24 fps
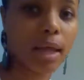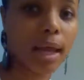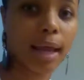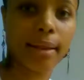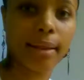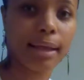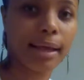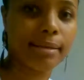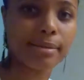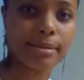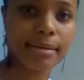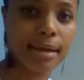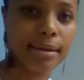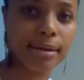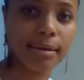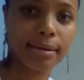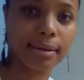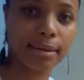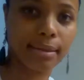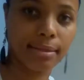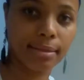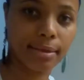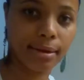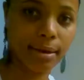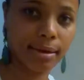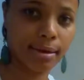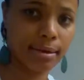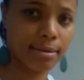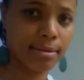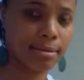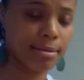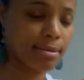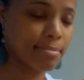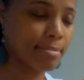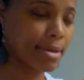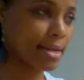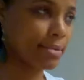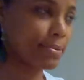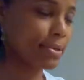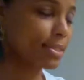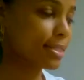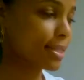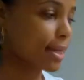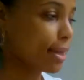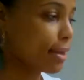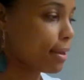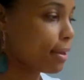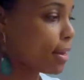and that's not a good thing. Nobody wants
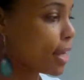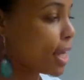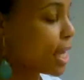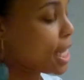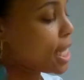that.